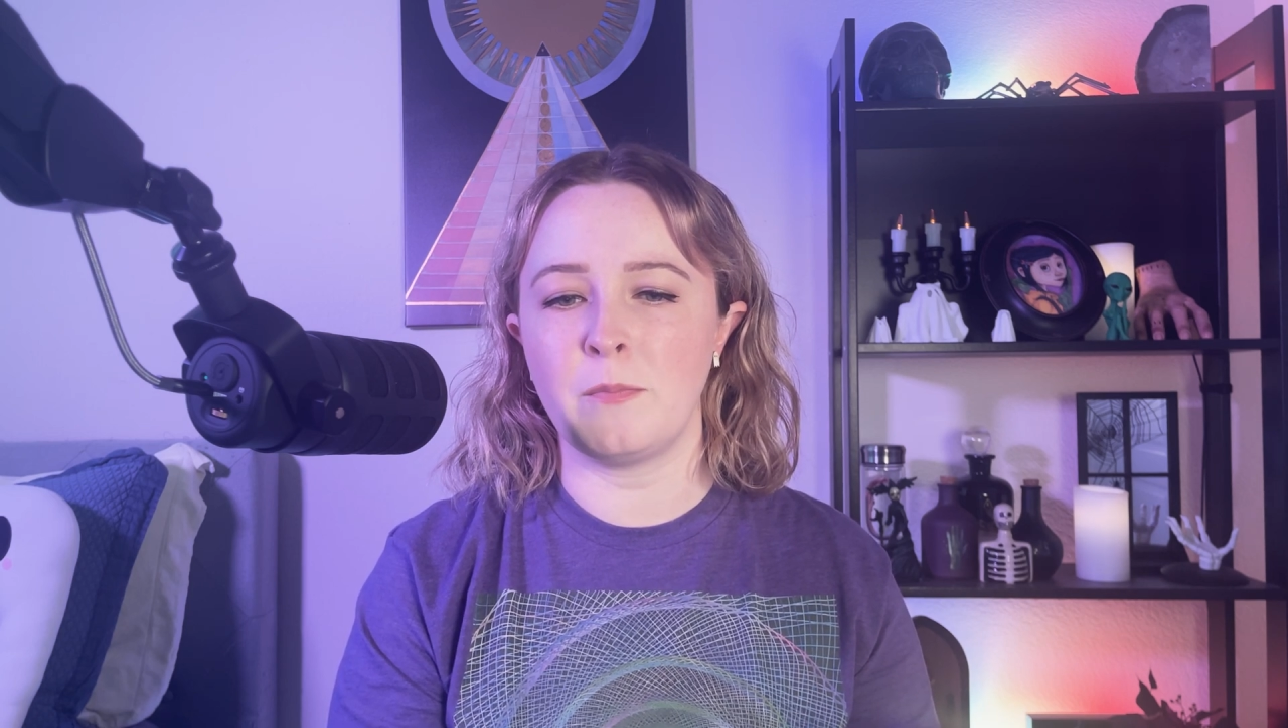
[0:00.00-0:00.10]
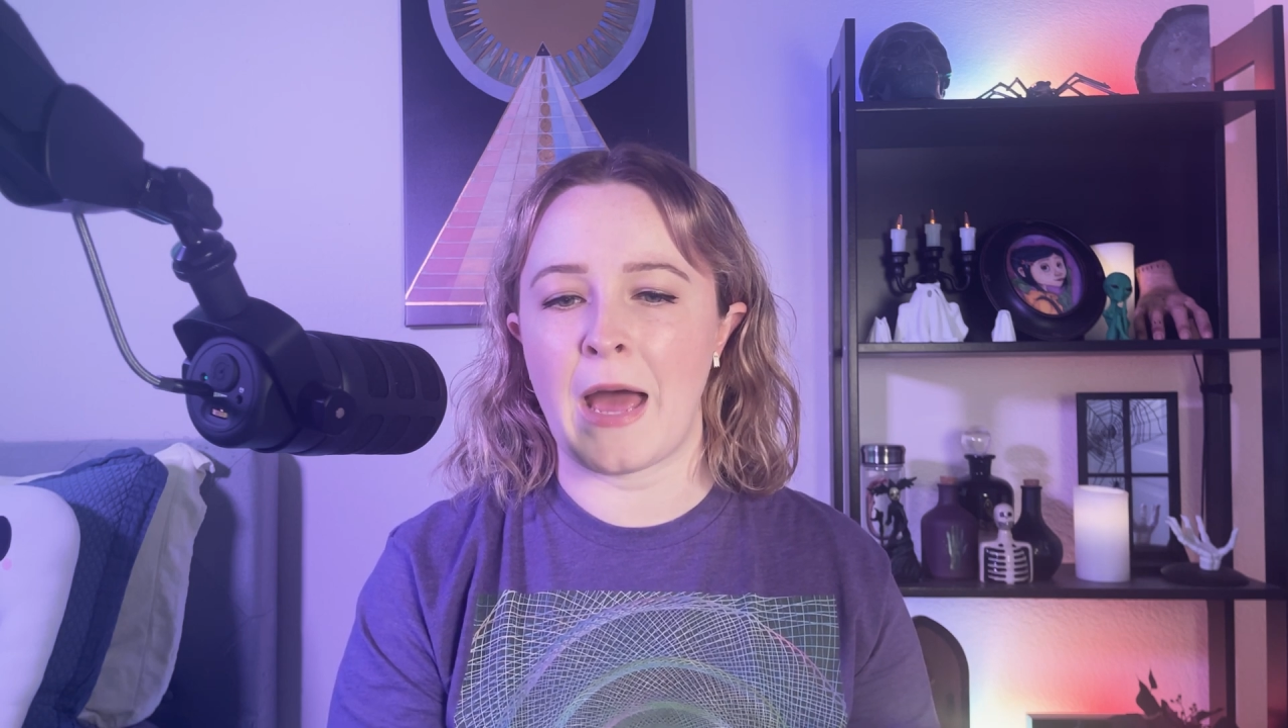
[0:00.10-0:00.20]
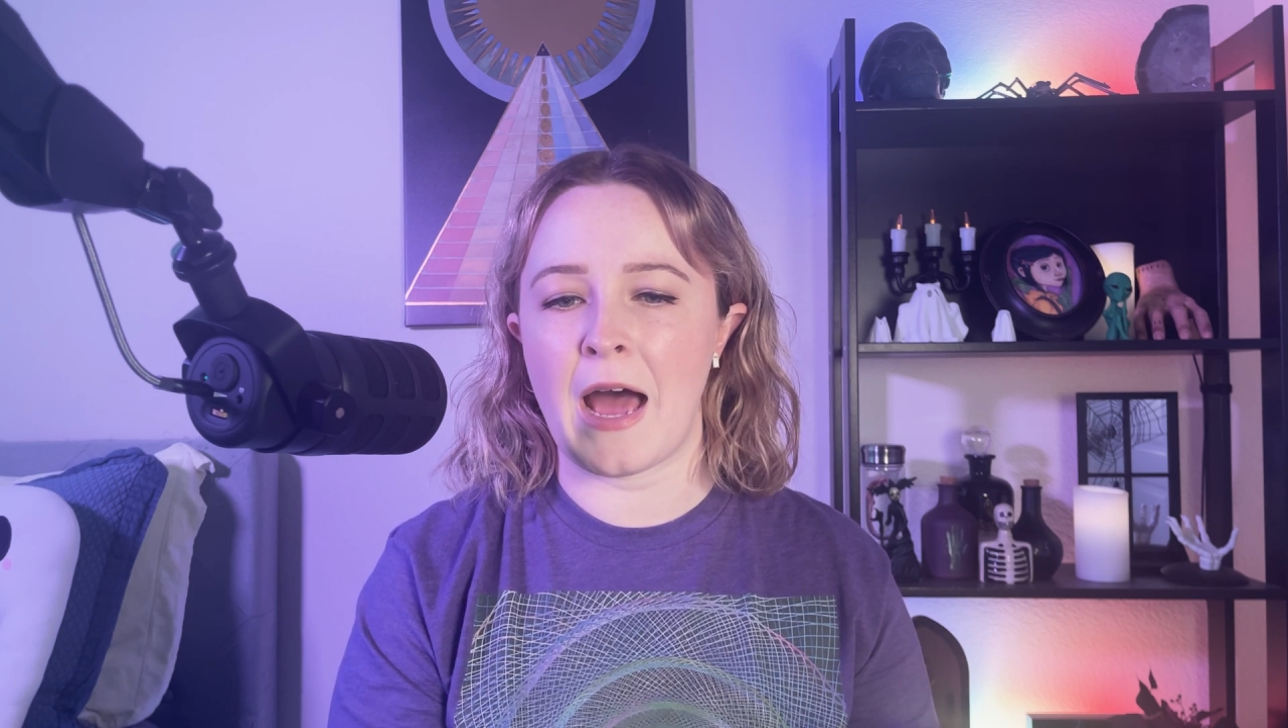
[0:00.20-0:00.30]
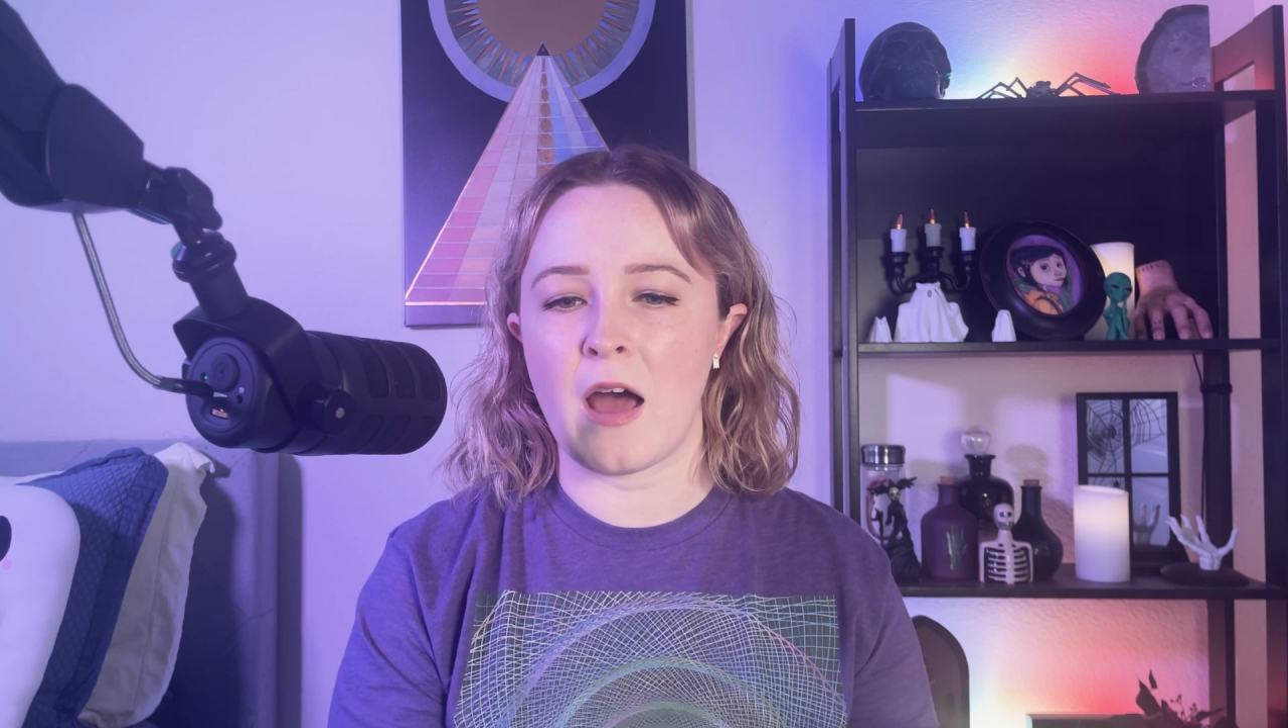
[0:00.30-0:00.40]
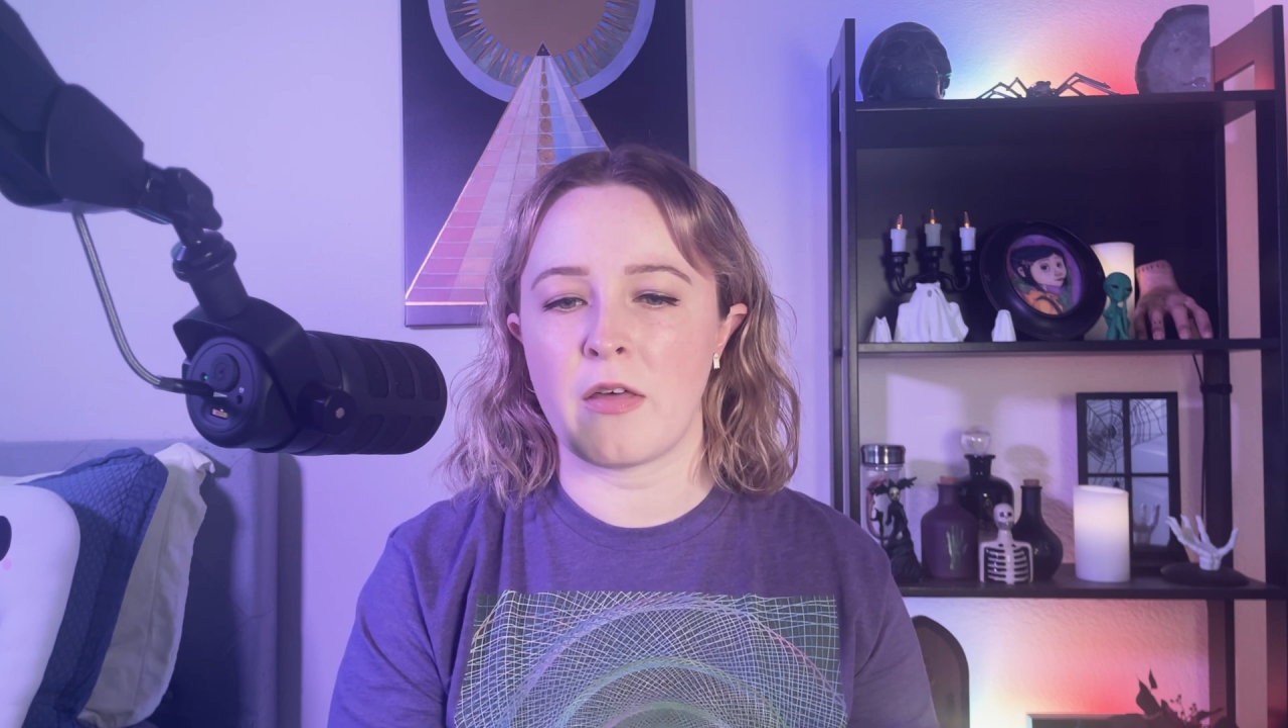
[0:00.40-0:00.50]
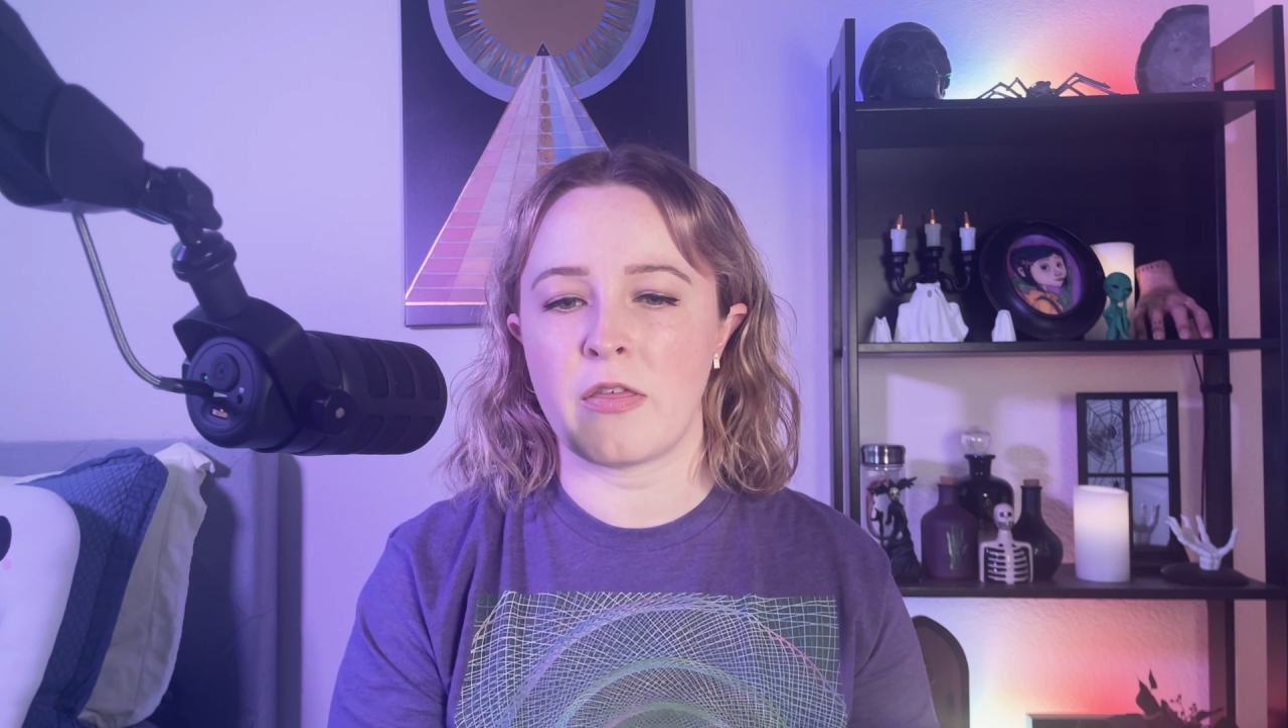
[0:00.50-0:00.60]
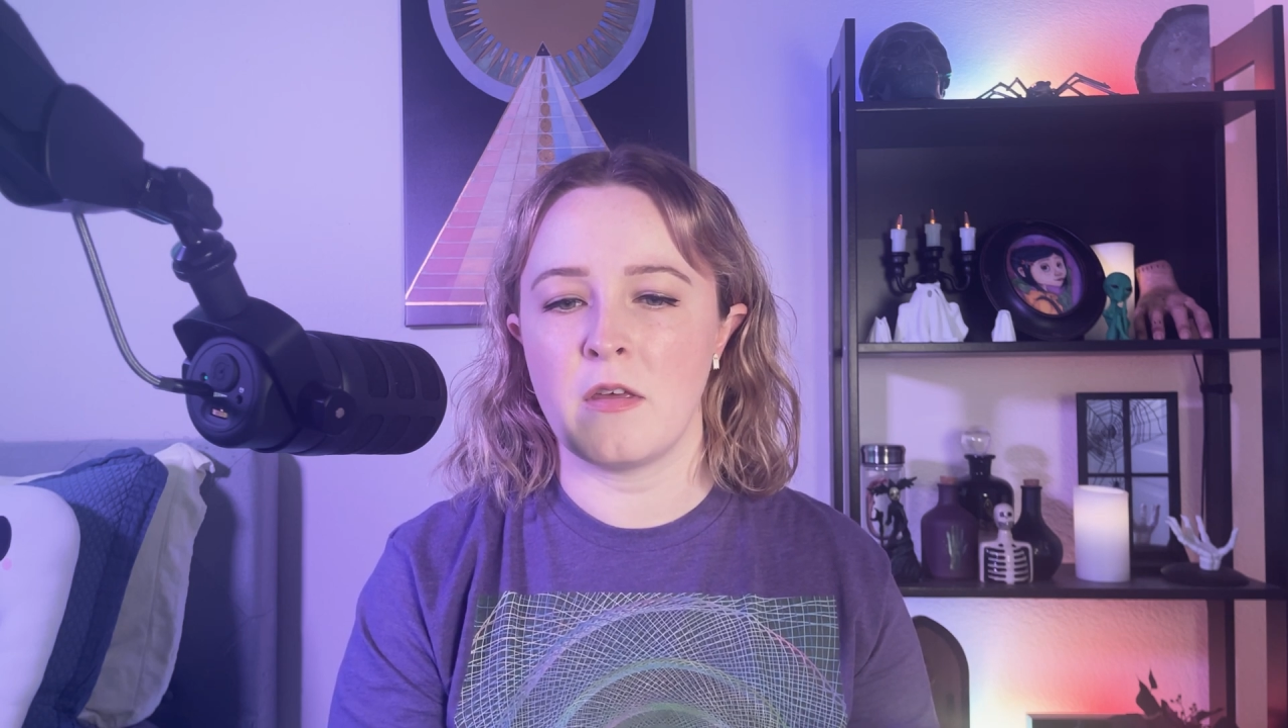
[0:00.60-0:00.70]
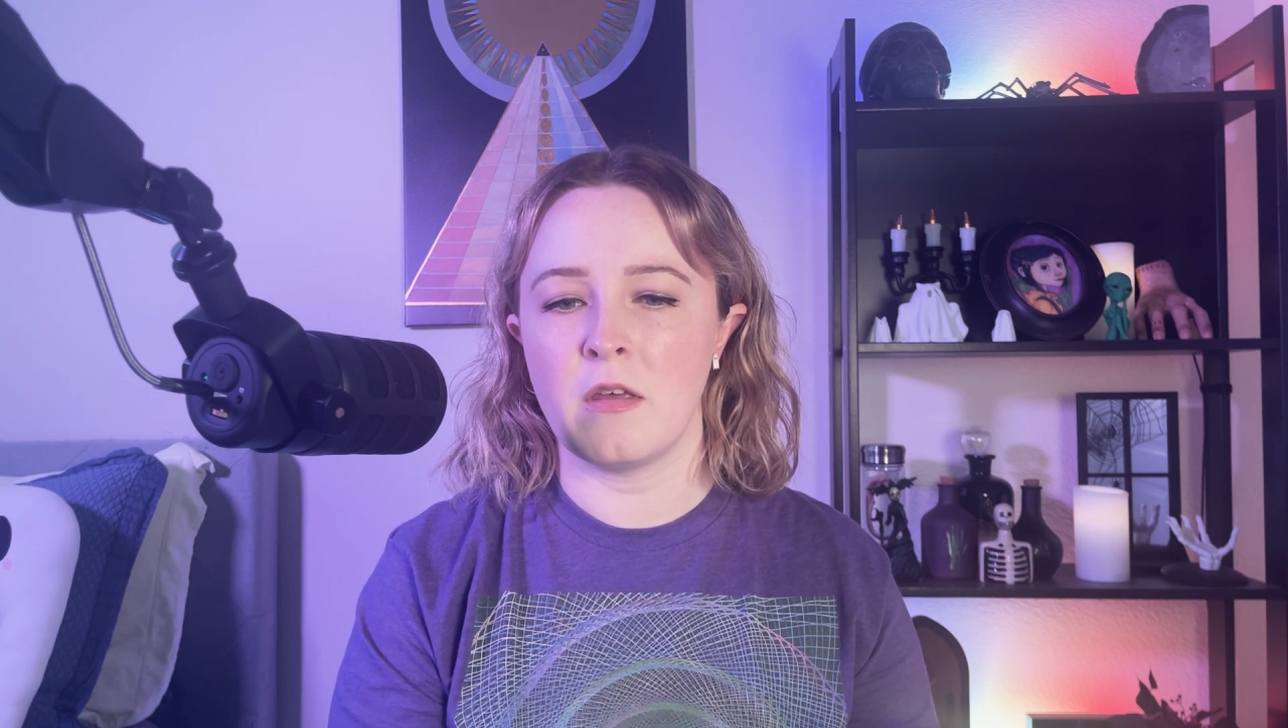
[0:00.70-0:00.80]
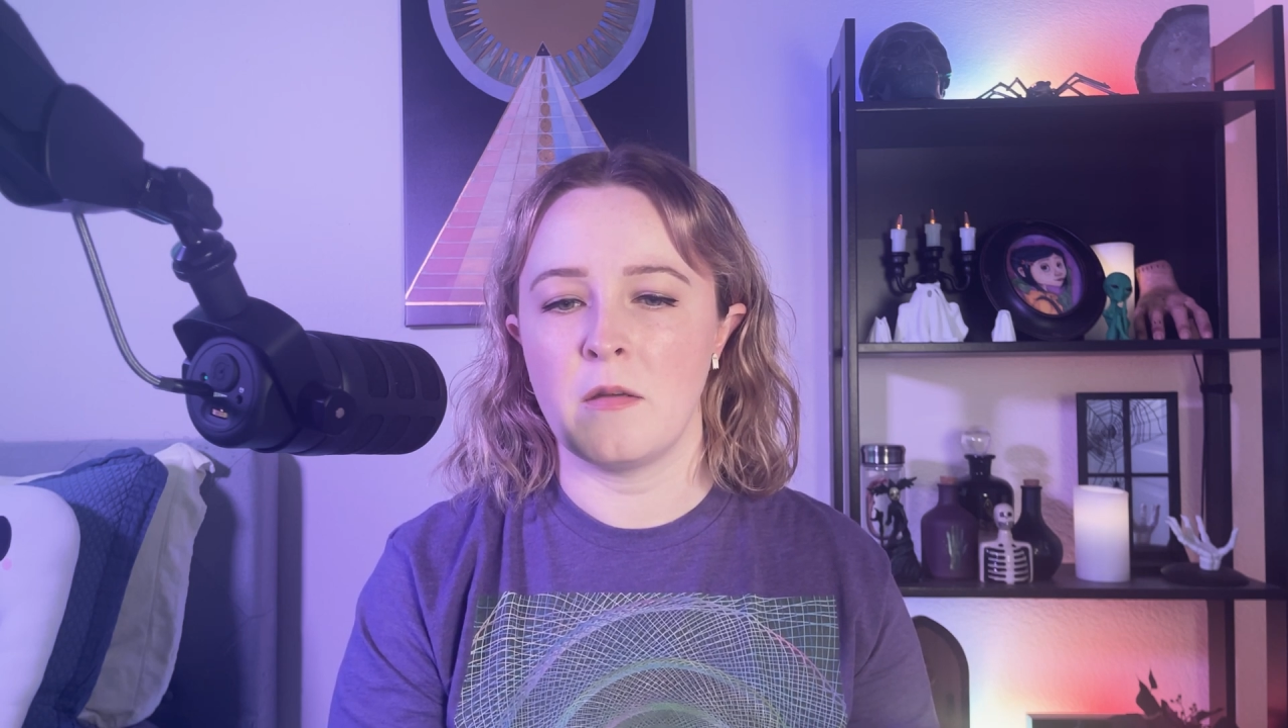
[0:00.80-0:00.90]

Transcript: path,